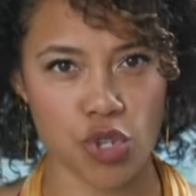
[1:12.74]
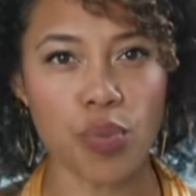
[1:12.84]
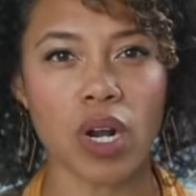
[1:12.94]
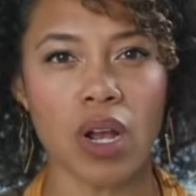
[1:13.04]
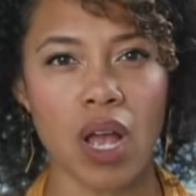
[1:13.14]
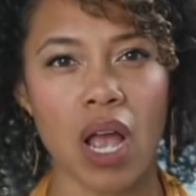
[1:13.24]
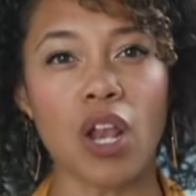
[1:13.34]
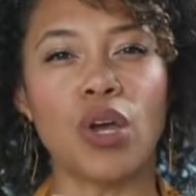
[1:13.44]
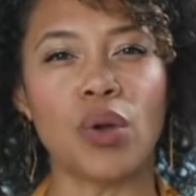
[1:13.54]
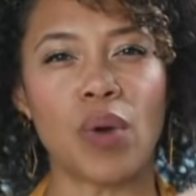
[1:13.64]
super,
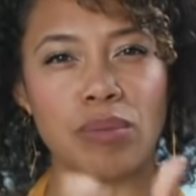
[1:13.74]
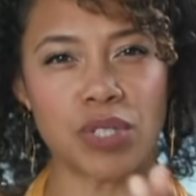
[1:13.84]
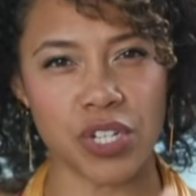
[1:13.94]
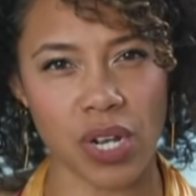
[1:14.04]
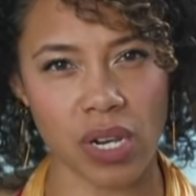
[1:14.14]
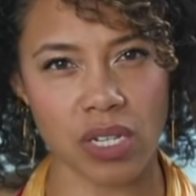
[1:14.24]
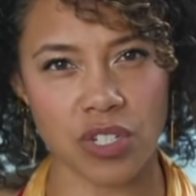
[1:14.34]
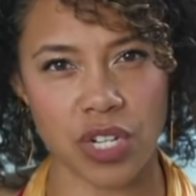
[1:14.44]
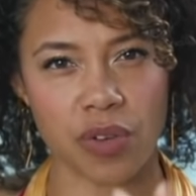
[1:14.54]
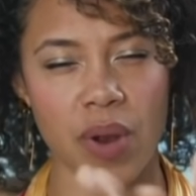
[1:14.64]
hello, I'm Danielle
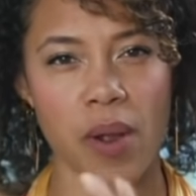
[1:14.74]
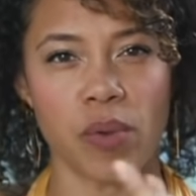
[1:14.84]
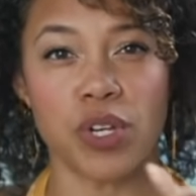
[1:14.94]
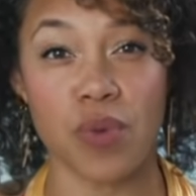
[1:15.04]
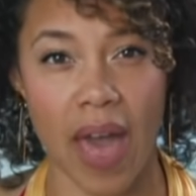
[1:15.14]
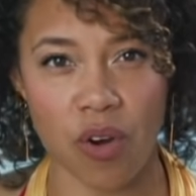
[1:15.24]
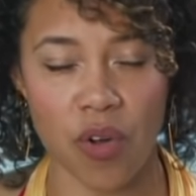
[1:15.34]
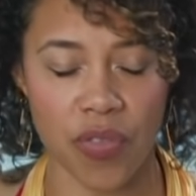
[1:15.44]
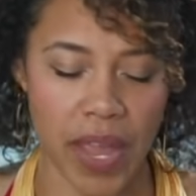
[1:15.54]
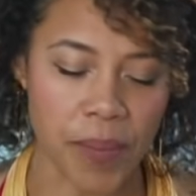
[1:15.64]
Leslie, right? We do that
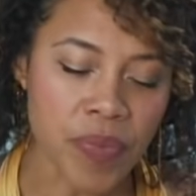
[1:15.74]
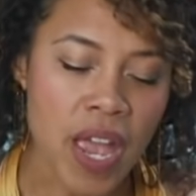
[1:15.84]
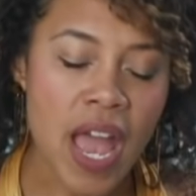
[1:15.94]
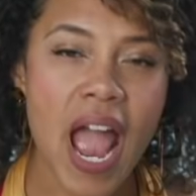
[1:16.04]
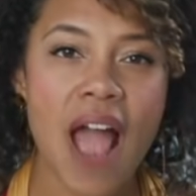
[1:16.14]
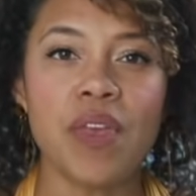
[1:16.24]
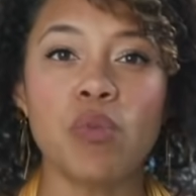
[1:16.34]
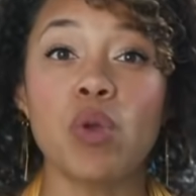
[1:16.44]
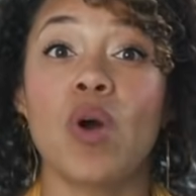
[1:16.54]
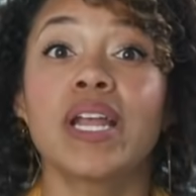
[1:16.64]
whole thing. And
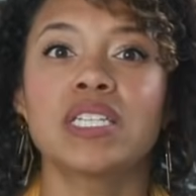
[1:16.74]
then we want